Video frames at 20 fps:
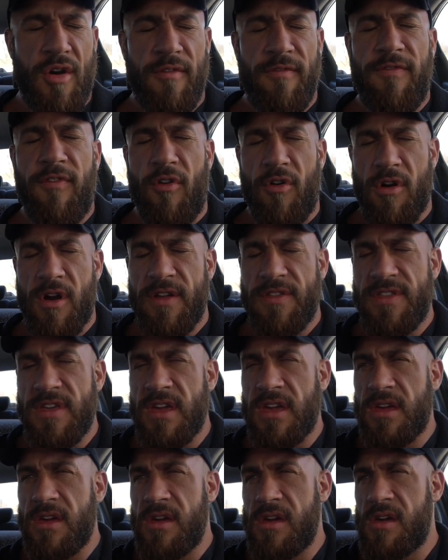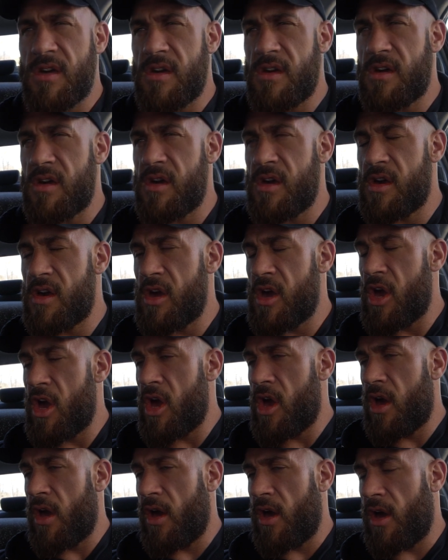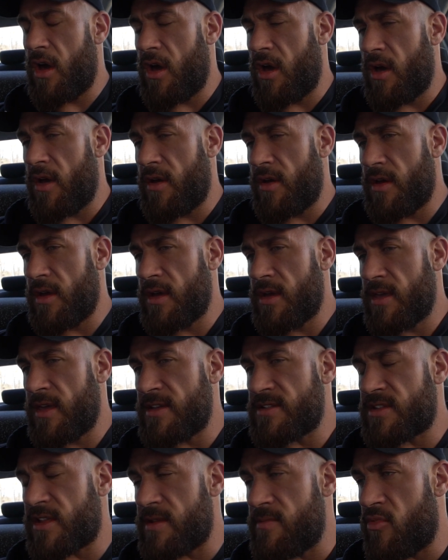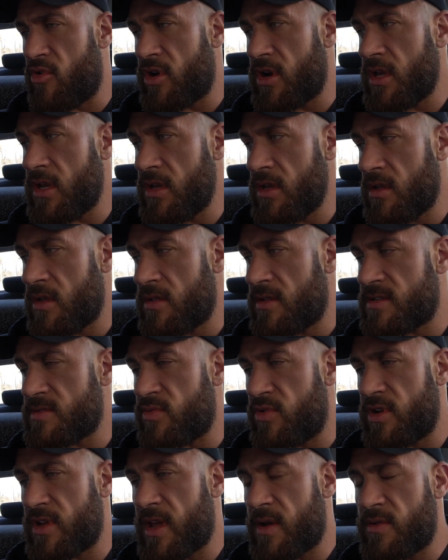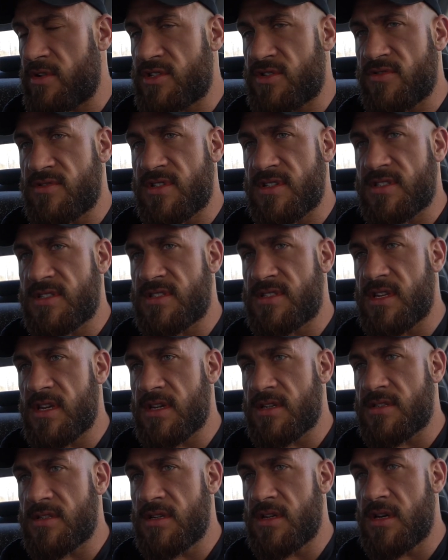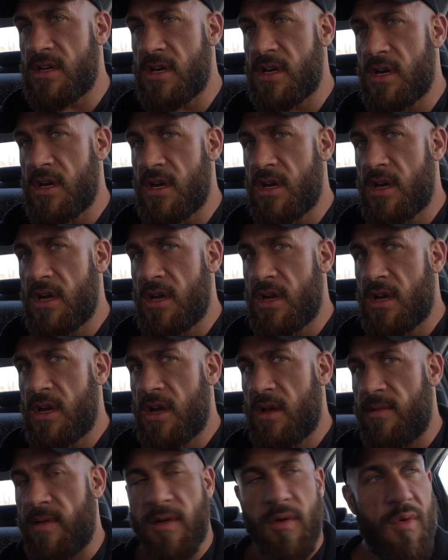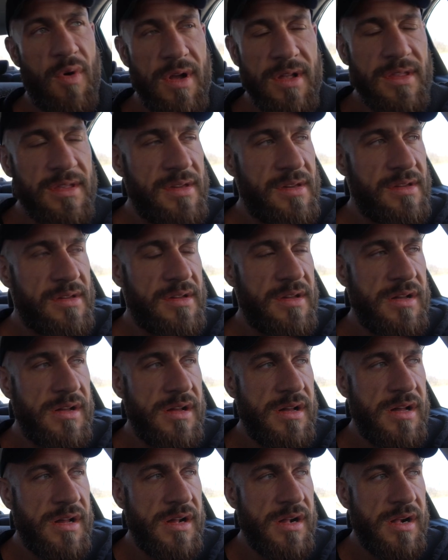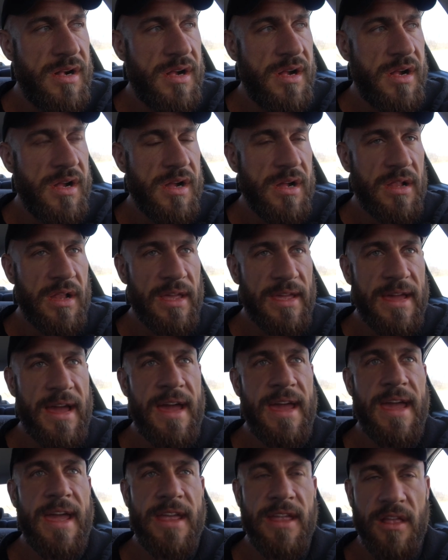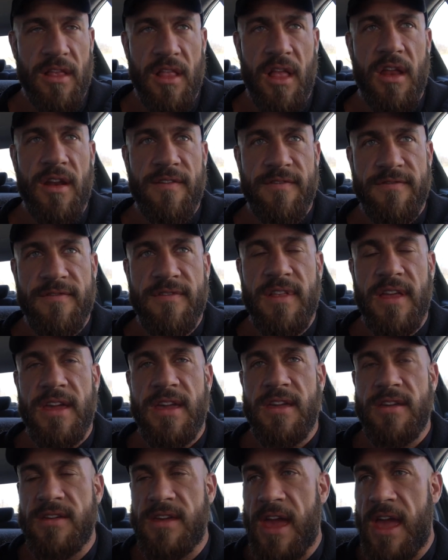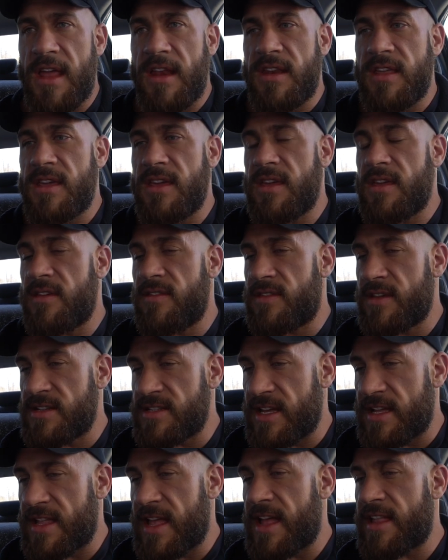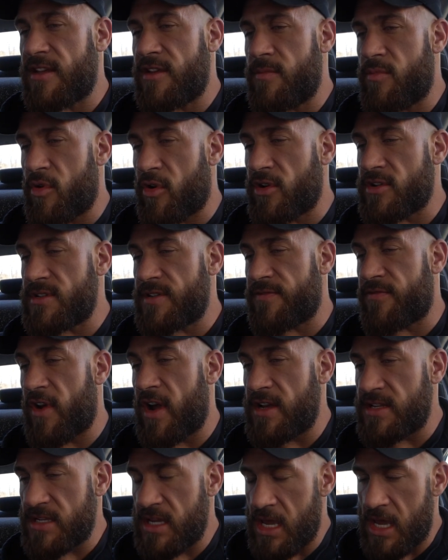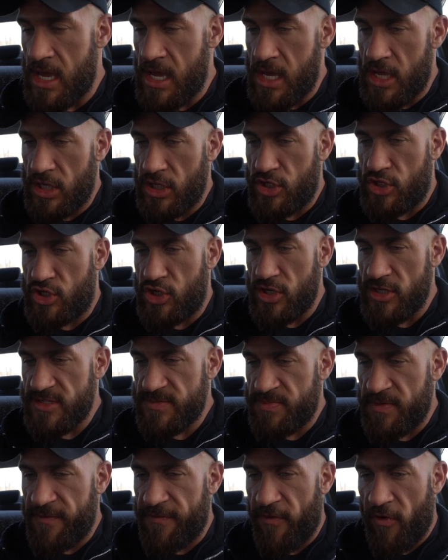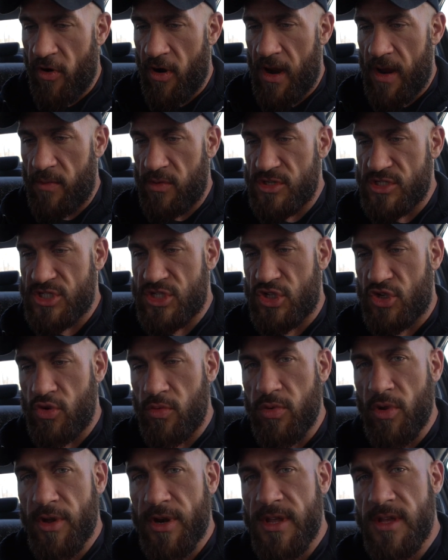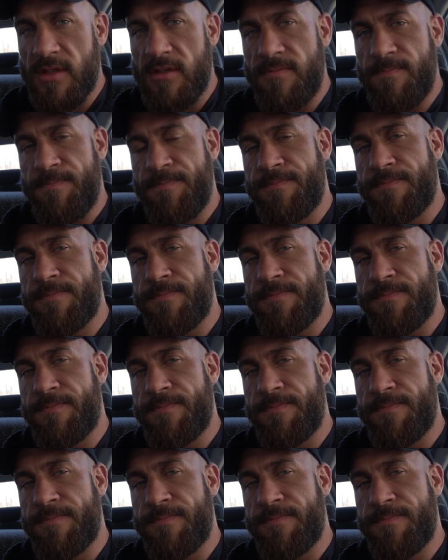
four, I think, uh, yesterday morning, and this morning I was two sixty-six. I'm like, what? Like, I ate a lot of like candy and things like that, and the burgers and fries. Just before I was too bloated,